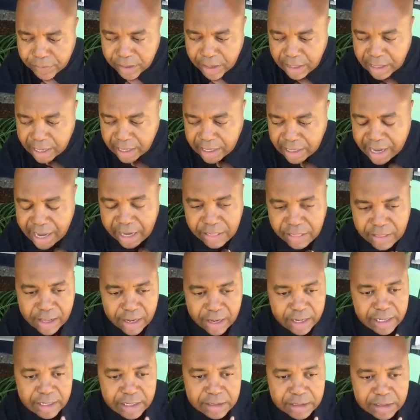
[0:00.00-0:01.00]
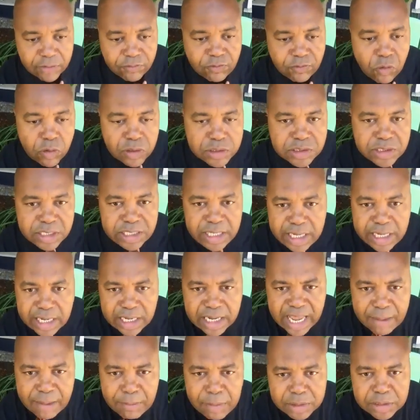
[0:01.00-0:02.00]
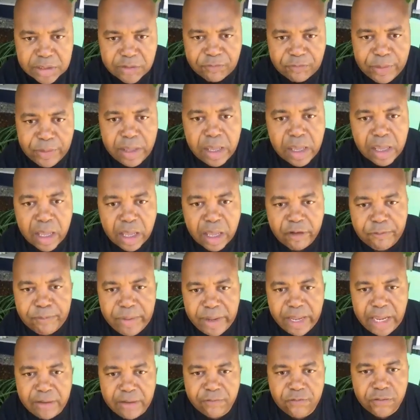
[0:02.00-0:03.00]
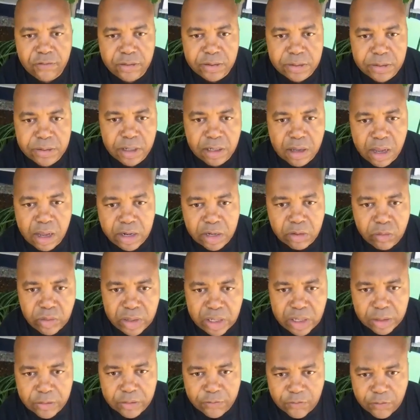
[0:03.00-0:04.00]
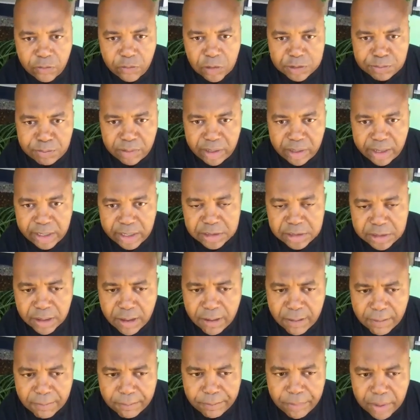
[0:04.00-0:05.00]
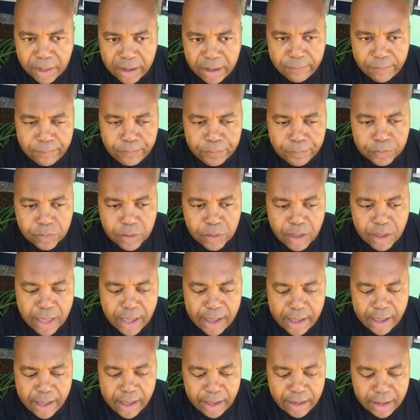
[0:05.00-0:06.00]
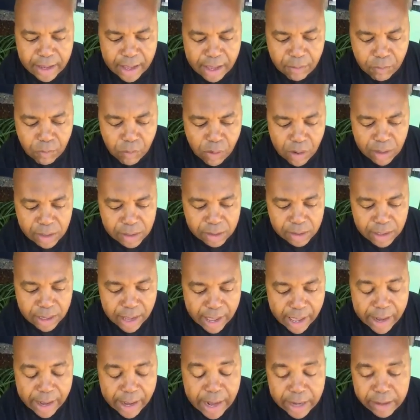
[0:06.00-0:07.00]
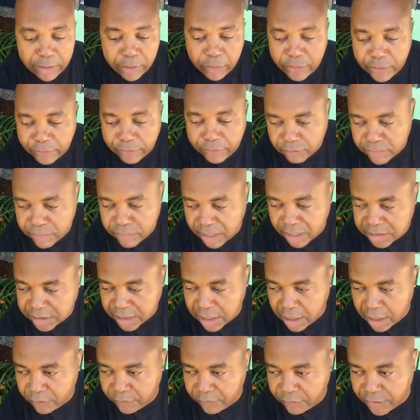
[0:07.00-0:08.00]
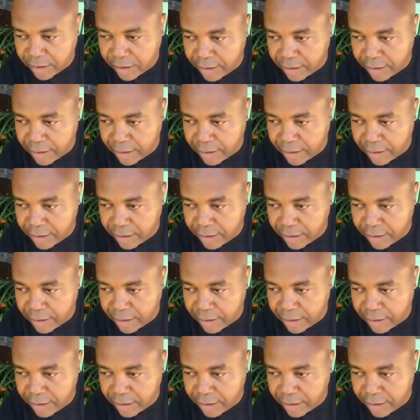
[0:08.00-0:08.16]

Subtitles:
a lot of that is, of course, the economics of paying for the law degree in the first place. But I know that for myself.